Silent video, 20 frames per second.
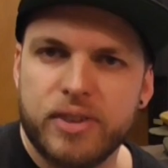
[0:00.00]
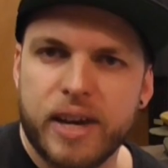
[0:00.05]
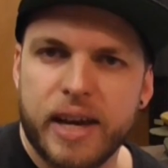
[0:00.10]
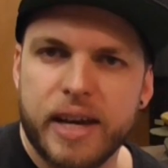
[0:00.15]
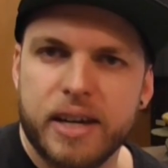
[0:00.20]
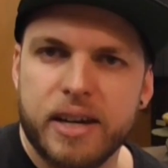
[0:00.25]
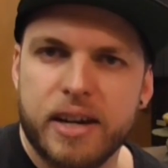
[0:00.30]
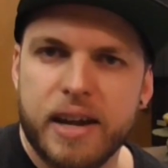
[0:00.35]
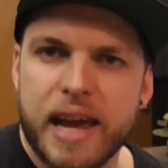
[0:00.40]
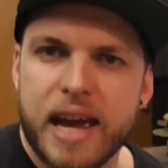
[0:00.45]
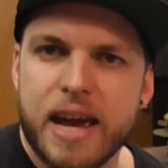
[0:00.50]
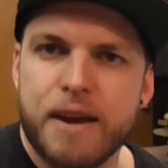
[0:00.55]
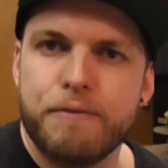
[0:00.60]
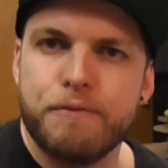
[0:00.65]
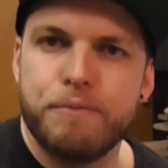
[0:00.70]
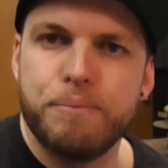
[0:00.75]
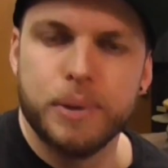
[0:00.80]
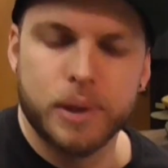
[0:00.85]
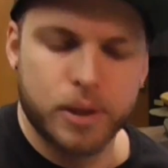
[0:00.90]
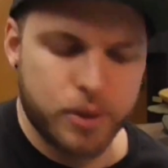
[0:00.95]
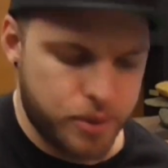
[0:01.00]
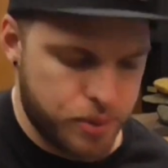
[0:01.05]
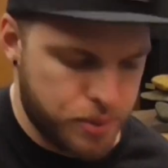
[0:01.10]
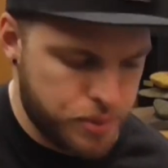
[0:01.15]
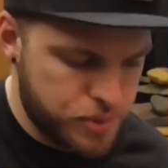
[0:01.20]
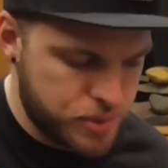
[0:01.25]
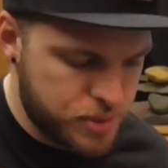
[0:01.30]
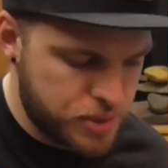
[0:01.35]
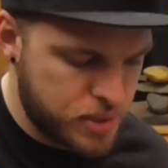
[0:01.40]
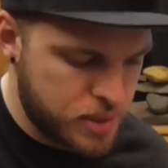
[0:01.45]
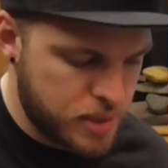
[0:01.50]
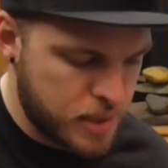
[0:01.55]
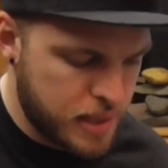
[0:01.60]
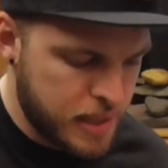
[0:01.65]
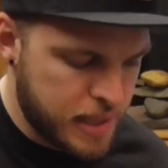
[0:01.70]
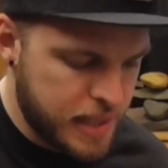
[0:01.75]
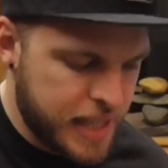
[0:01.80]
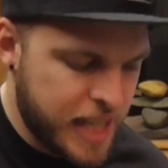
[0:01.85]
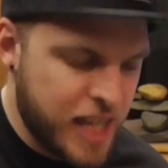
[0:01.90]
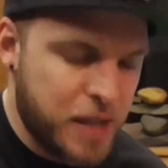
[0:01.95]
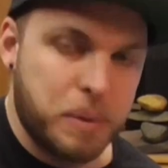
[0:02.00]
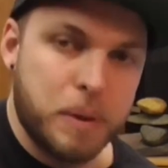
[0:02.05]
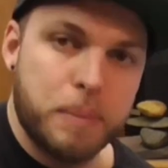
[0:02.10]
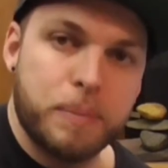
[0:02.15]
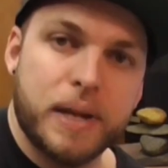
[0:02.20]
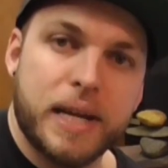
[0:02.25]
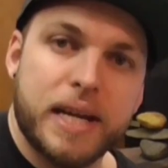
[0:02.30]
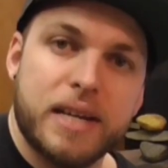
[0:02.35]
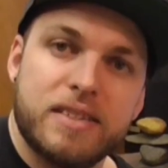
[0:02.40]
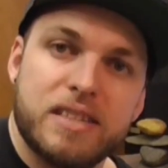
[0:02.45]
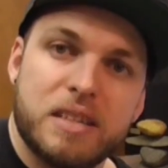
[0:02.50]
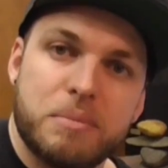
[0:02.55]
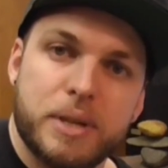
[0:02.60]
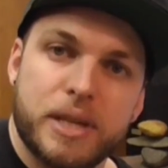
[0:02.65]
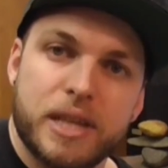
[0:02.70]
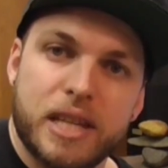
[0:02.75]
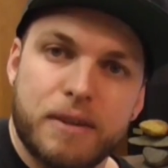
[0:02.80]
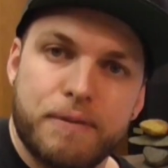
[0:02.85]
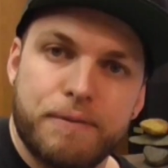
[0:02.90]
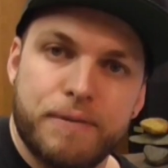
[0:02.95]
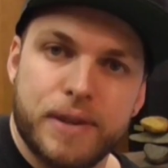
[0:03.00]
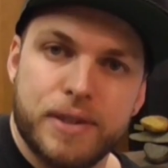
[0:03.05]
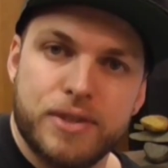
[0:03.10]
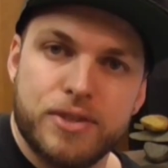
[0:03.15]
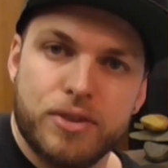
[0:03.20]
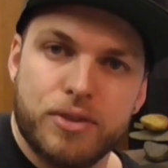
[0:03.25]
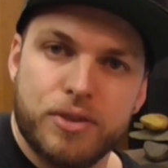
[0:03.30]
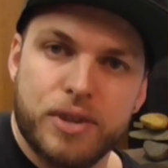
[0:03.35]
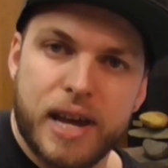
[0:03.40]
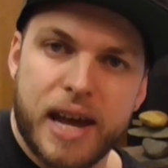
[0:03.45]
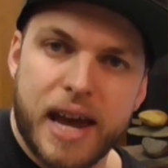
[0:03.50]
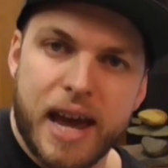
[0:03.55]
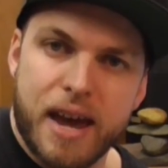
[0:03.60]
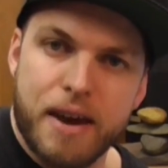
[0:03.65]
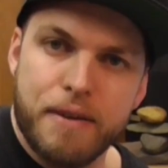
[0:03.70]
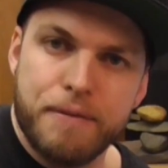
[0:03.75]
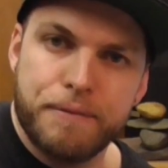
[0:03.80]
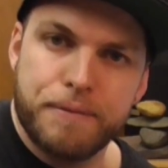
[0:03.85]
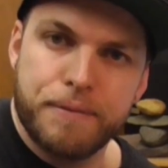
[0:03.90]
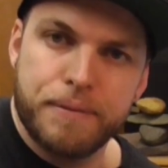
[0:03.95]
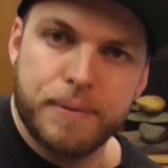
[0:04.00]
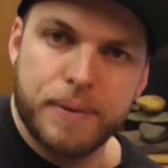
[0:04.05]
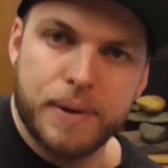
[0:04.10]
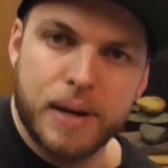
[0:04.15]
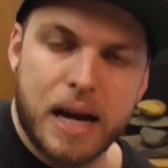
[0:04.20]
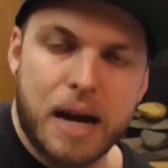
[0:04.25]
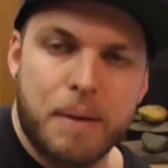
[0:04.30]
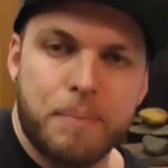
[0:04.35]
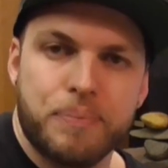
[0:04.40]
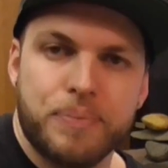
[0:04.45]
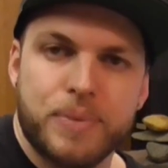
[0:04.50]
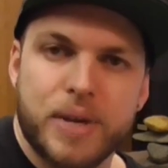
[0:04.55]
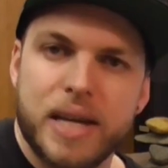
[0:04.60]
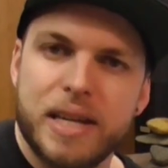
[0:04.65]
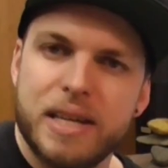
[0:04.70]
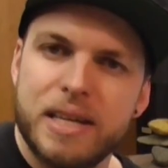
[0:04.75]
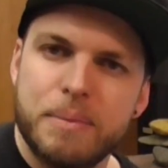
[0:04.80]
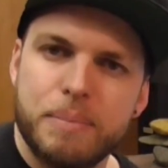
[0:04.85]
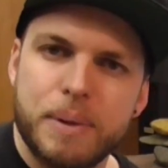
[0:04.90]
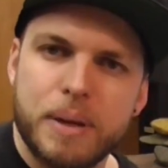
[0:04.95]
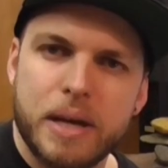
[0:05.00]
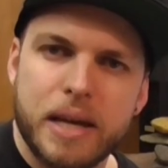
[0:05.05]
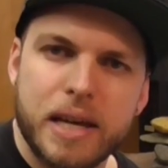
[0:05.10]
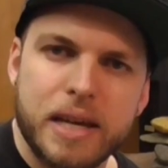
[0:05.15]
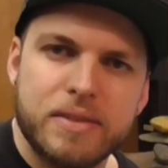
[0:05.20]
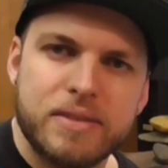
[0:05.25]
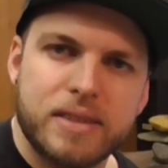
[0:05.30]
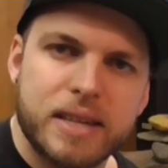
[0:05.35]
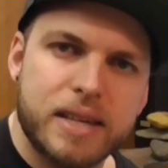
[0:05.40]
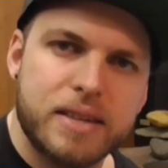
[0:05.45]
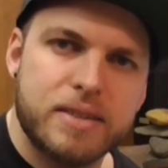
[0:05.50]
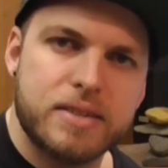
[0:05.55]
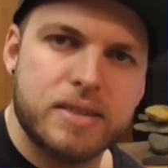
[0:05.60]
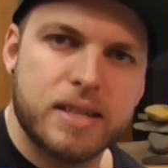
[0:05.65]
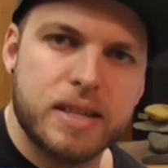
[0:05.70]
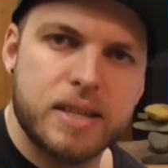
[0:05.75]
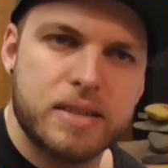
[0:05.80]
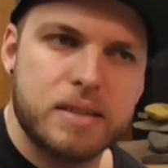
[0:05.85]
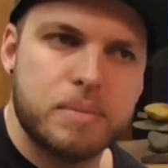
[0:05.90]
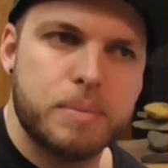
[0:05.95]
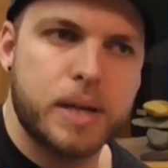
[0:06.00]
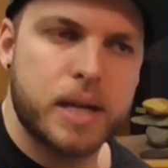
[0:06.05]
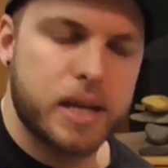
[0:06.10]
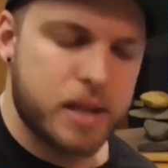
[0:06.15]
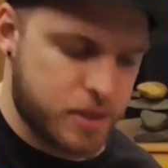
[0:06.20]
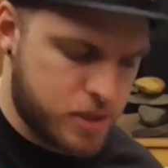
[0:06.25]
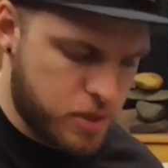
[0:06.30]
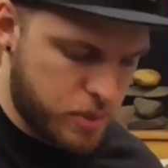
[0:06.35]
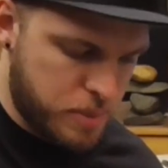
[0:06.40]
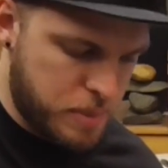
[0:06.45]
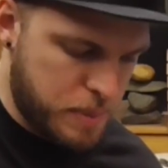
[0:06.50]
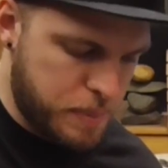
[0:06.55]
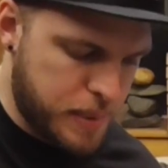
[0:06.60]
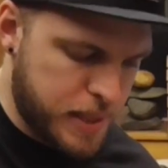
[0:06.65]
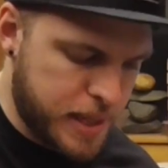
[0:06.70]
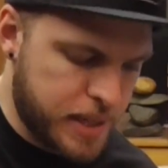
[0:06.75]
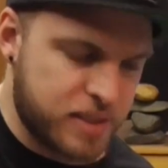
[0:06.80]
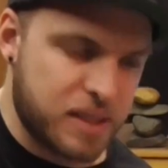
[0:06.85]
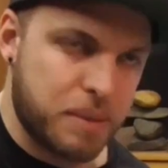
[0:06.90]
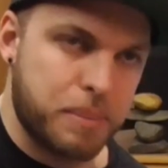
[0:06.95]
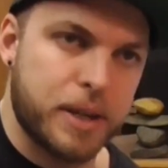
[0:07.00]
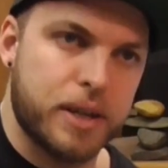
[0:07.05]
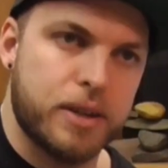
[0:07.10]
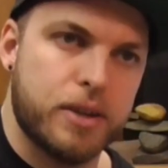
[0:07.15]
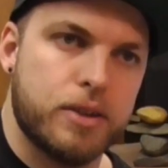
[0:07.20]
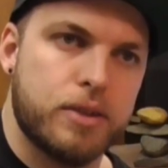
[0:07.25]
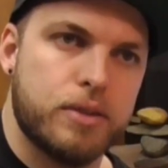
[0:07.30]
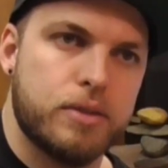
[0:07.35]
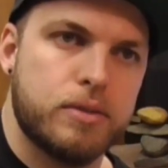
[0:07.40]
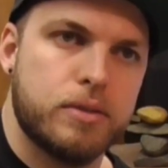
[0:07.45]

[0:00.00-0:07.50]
say in an F blues, he'd be playing something that fits on F, and he's a beginner, so he'd be playing something,